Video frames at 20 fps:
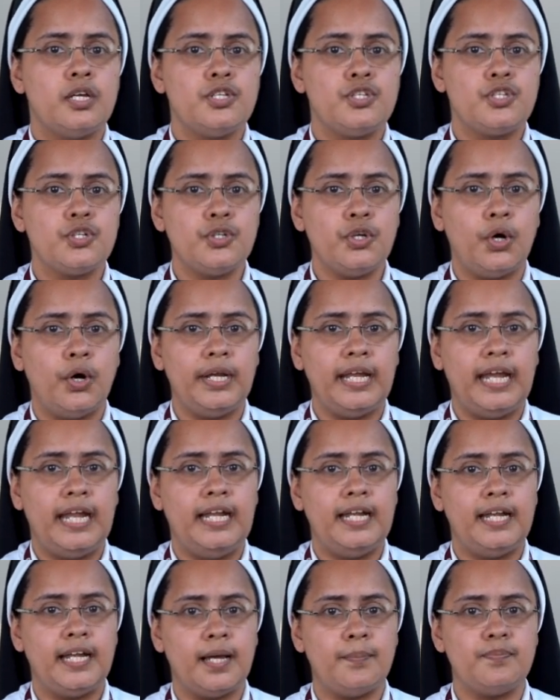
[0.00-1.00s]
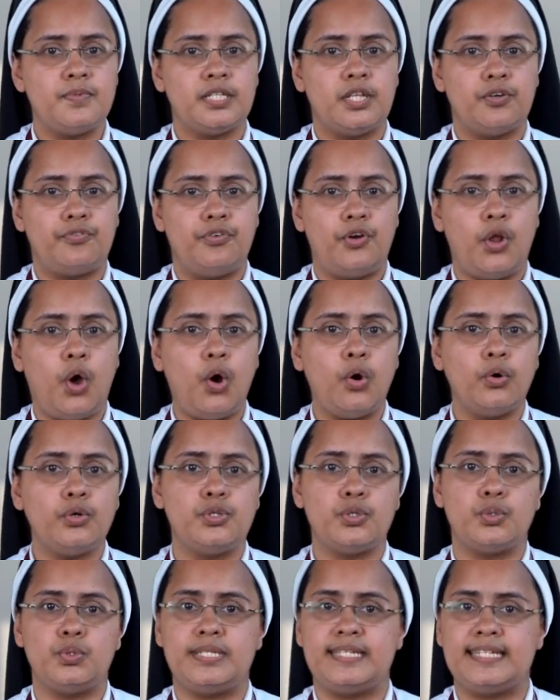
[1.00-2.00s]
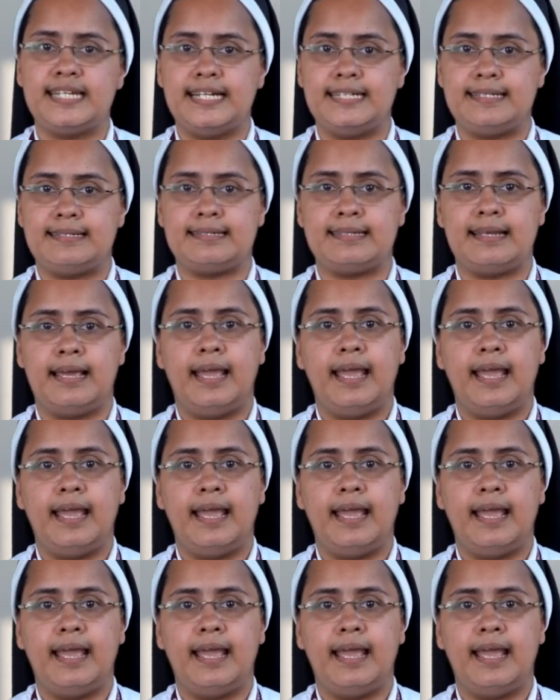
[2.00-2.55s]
Do not interrupt the flow to judge